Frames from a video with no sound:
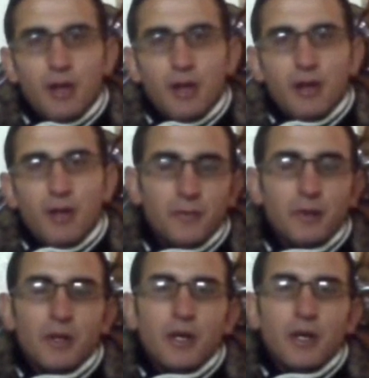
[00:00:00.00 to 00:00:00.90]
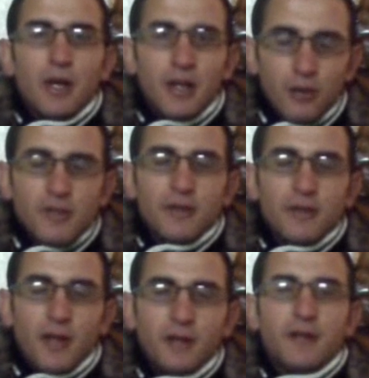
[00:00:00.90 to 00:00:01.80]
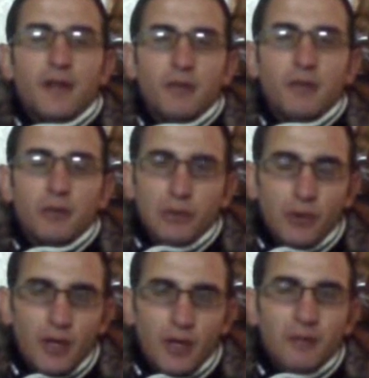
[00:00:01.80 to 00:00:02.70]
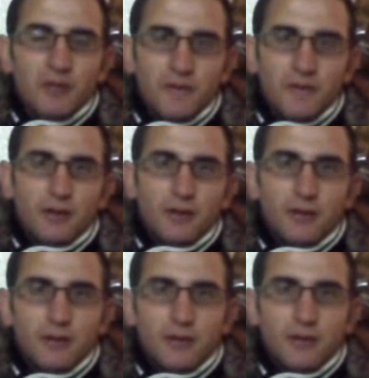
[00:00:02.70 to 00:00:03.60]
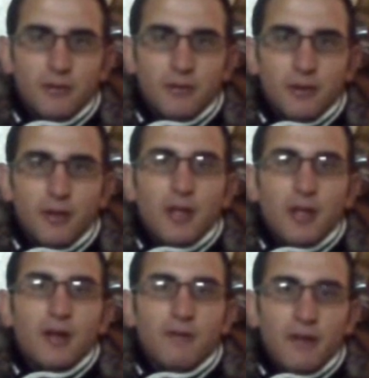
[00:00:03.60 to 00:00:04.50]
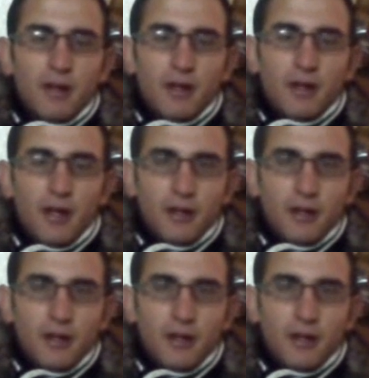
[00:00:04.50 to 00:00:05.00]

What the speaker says: determine the planet similar with the Earth, we must